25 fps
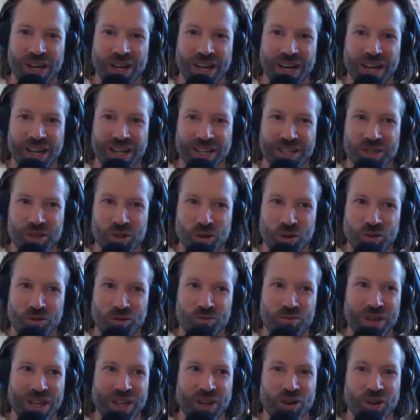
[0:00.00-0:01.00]
uh, sort
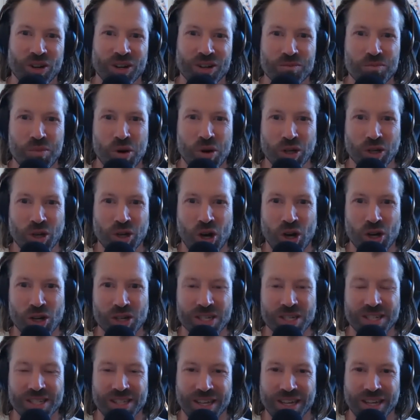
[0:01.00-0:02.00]
of being on a
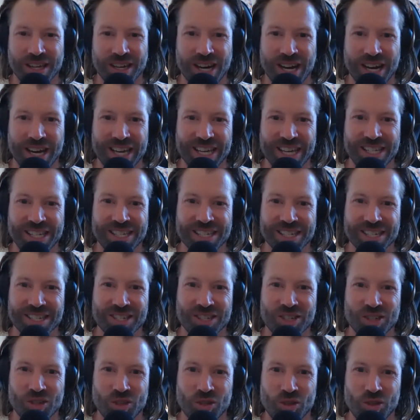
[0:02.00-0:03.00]
podcast uh,
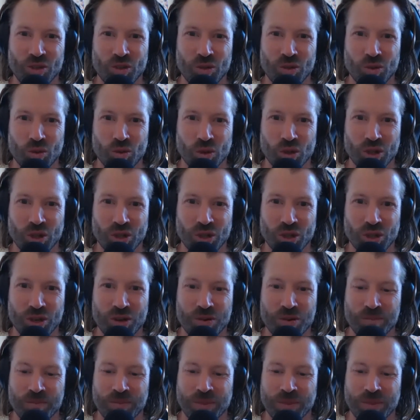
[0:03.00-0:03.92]
hiatus, you were